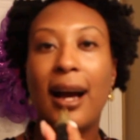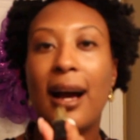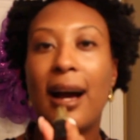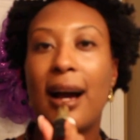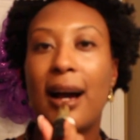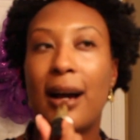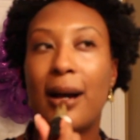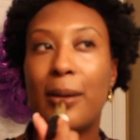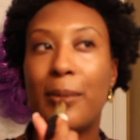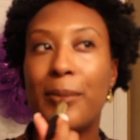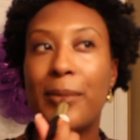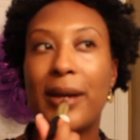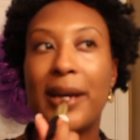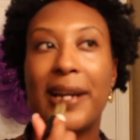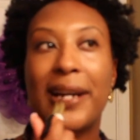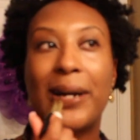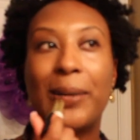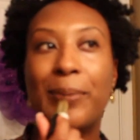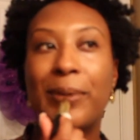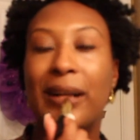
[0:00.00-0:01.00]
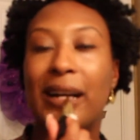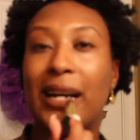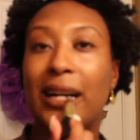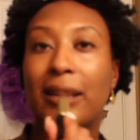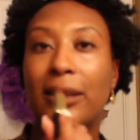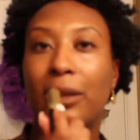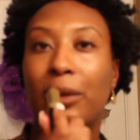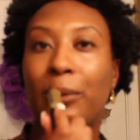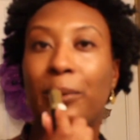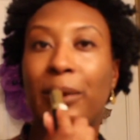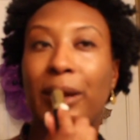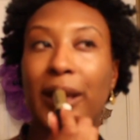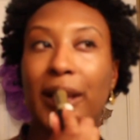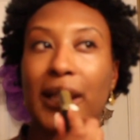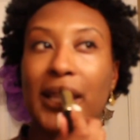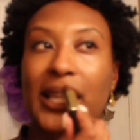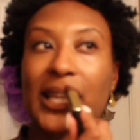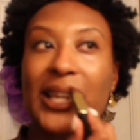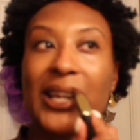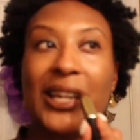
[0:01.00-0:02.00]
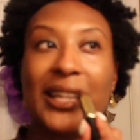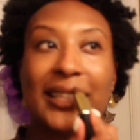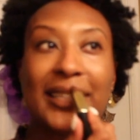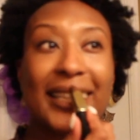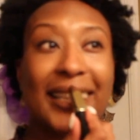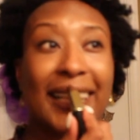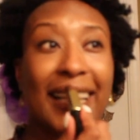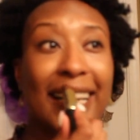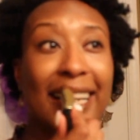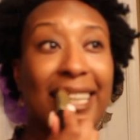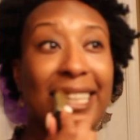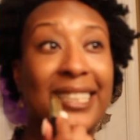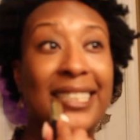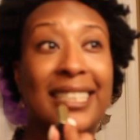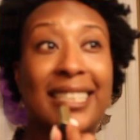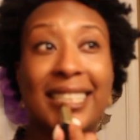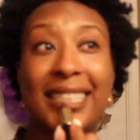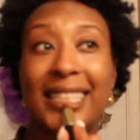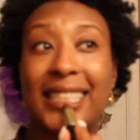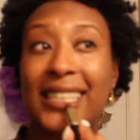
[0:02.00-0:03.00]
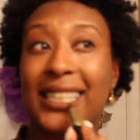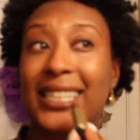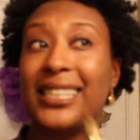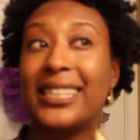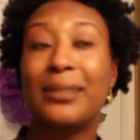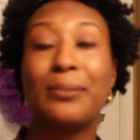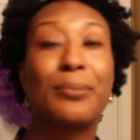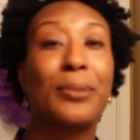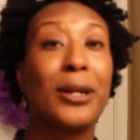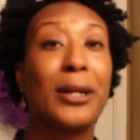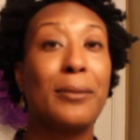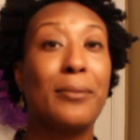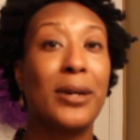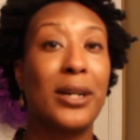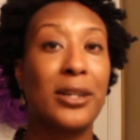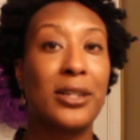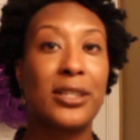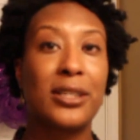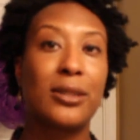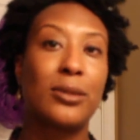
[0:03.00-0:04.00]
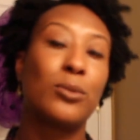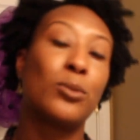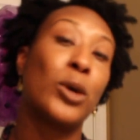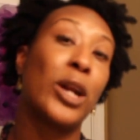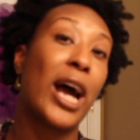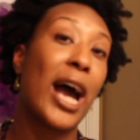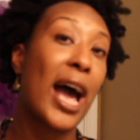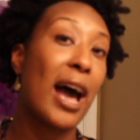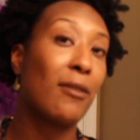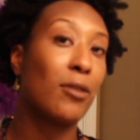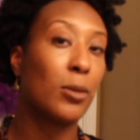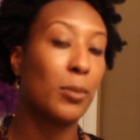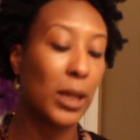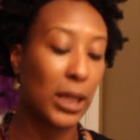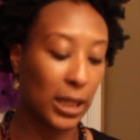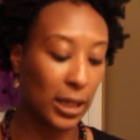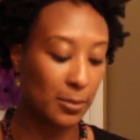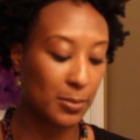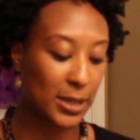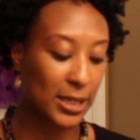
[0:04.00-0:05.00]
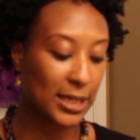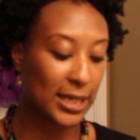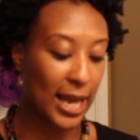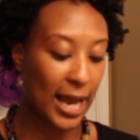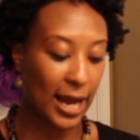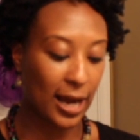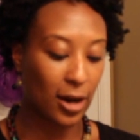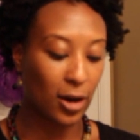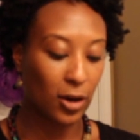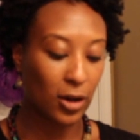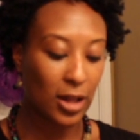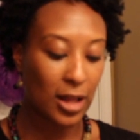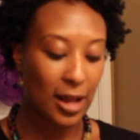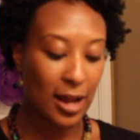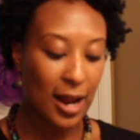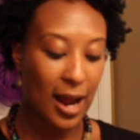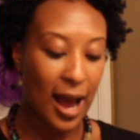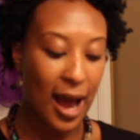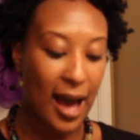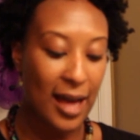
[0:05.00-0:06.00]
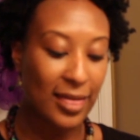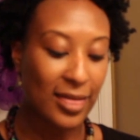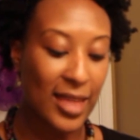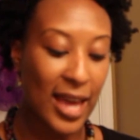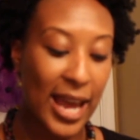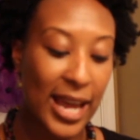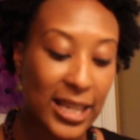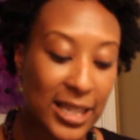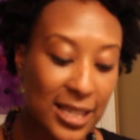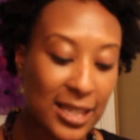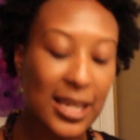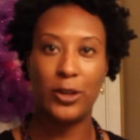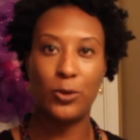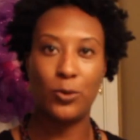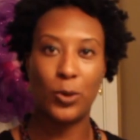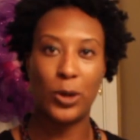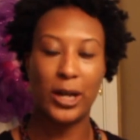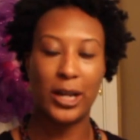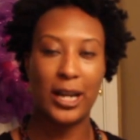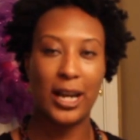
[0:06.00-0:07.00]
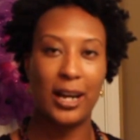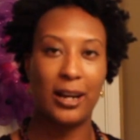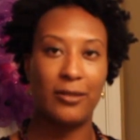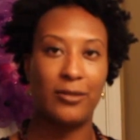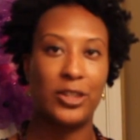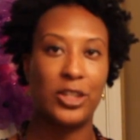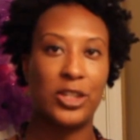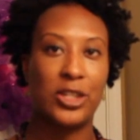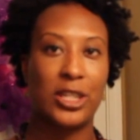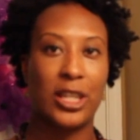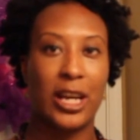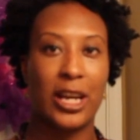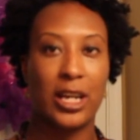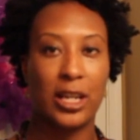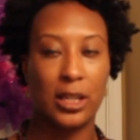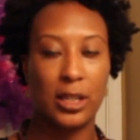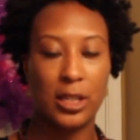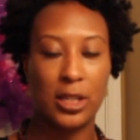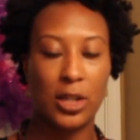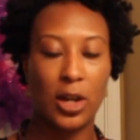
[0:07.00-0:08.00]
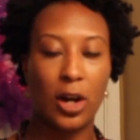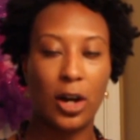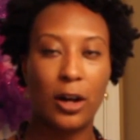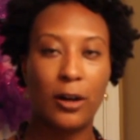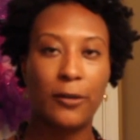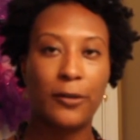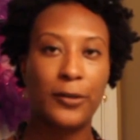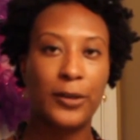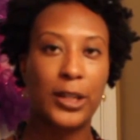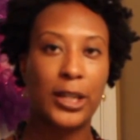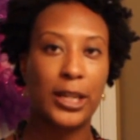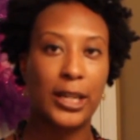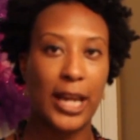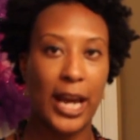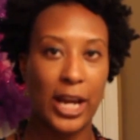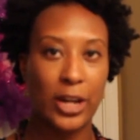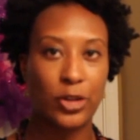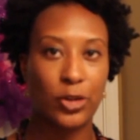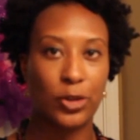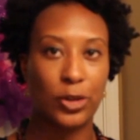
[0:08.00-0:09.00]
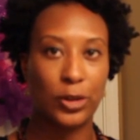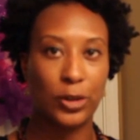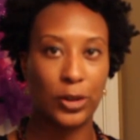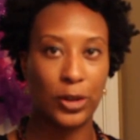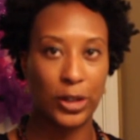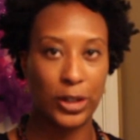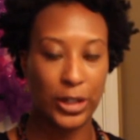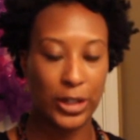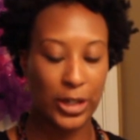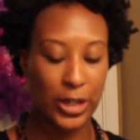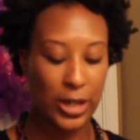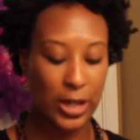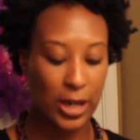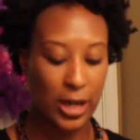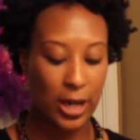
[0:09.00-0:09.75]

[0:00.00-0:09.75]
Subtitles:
And I'll apply a little bit so you can see that it's pretty much what I have on my lips now. It's, you want kind of just like a soft, natural look.